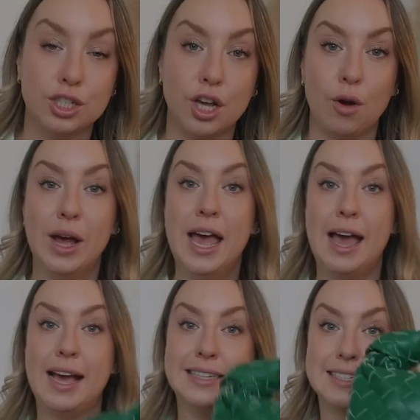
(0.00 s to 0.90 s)
So
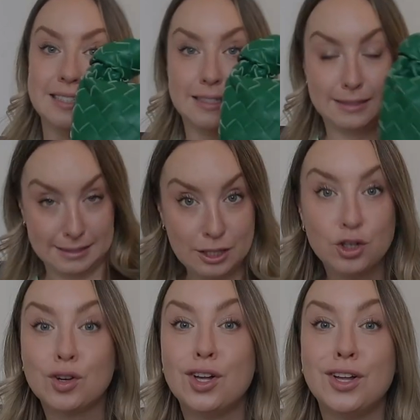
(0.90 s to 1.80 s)
it's
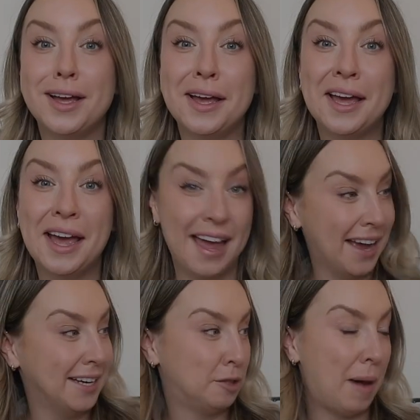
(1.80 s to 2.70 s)
literal
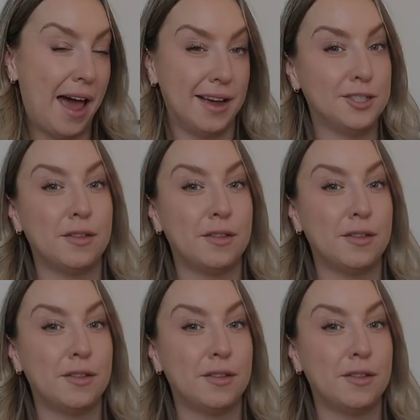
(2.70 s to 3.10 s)
handbag.